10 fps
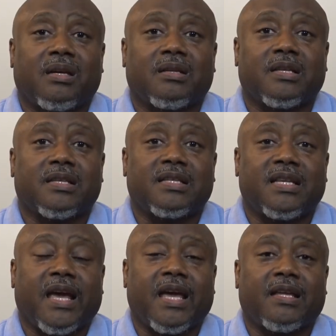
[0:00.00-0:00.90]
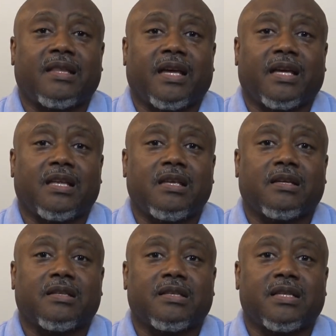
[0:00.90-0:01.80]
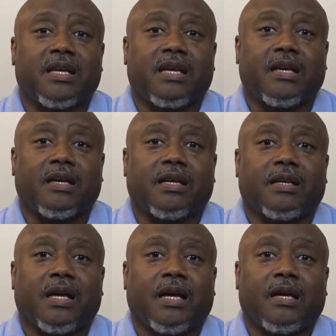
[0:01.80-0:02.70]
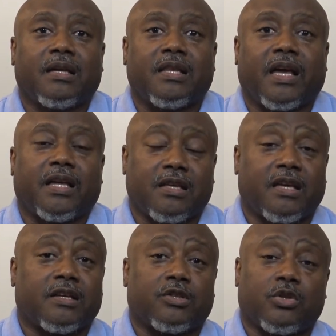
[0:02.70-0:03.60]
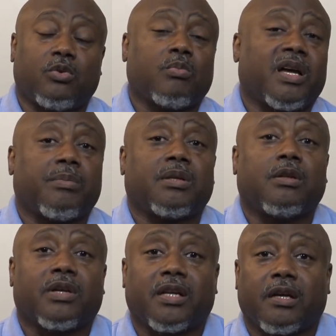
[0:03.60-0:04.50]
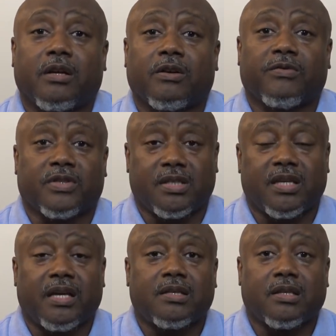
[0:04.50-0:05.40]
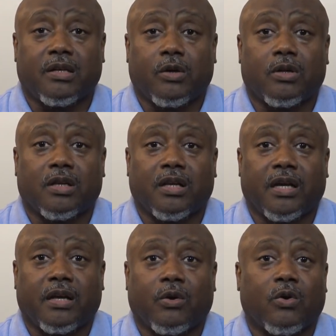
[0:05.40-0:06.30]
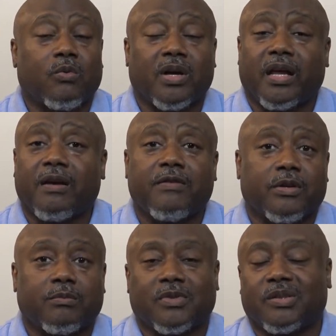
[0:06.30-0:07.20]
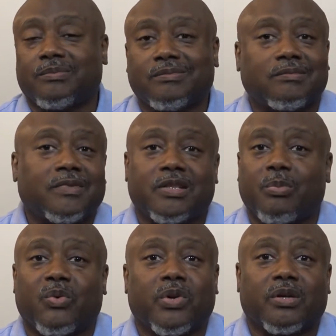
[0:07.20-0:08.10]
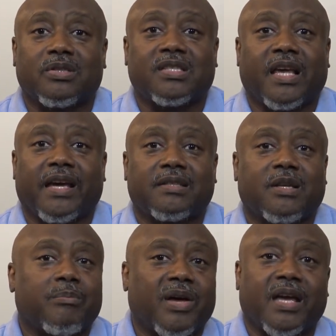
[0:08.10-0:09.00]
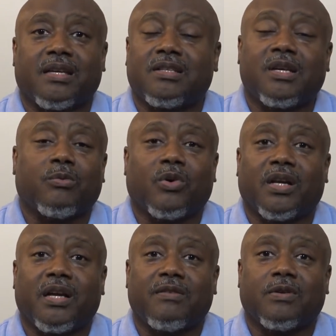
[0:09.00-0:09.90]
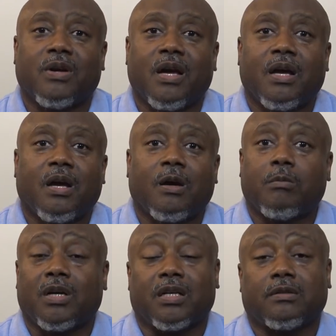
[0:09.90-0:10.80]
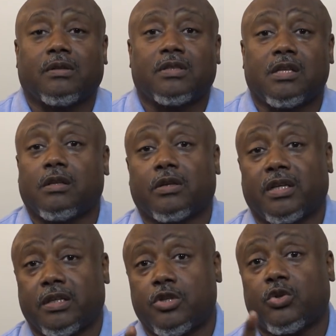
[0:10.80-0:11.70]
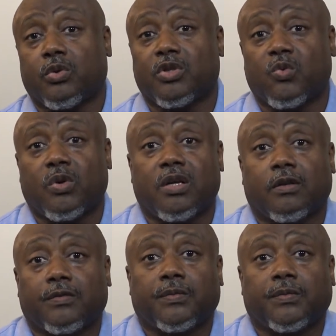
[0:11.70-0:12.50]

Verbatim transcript: understand that, he understand that yes, you might be looking at her for sex and all of that, or whatever. Well, let's be real, sex, companionship, whatever. But she looking at you as well.